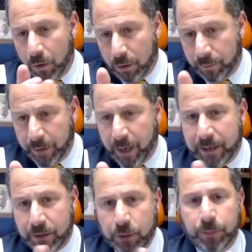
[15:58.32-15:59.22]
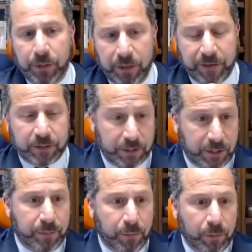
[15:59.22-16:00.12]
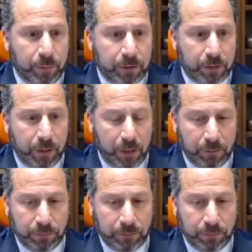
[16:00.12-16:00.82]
But I do believe, as I said a moment ago,